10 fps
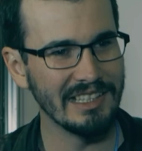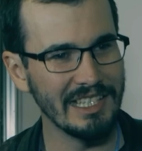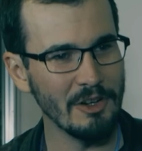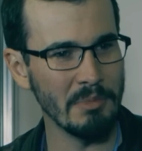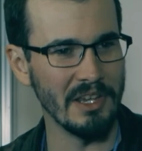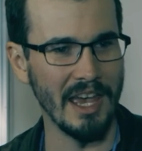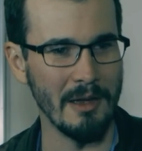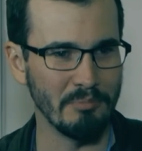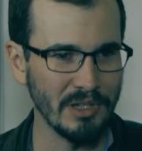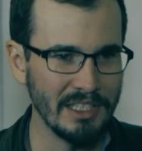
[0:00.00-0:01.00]
little bit of
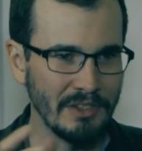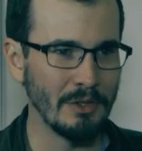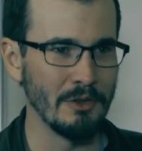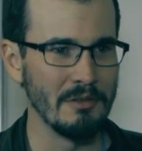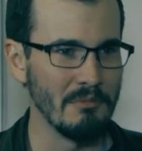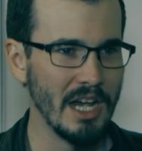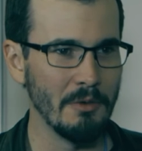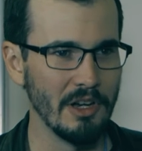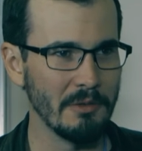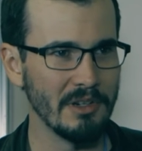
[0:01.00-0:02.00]
that bleeds through into my
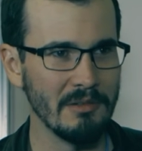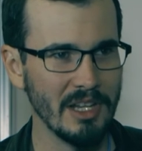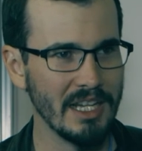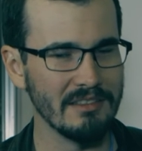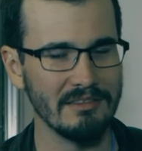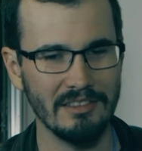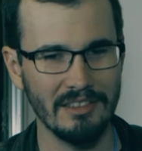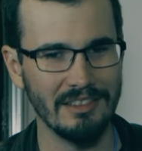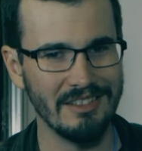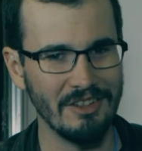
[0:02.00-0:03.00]
work, but I'm like,
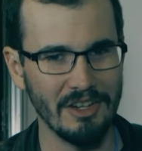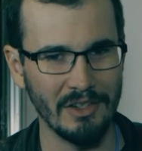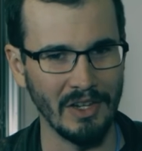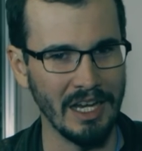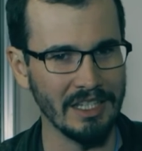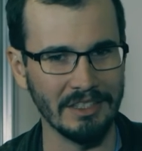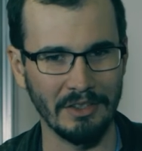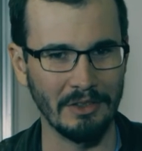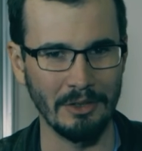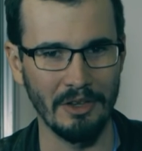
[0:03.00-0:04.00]
not as
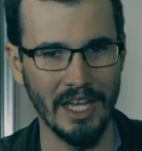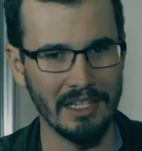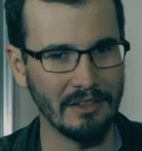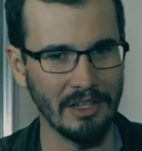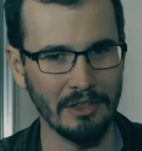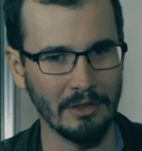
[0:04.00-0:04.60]
heartless as all that. So I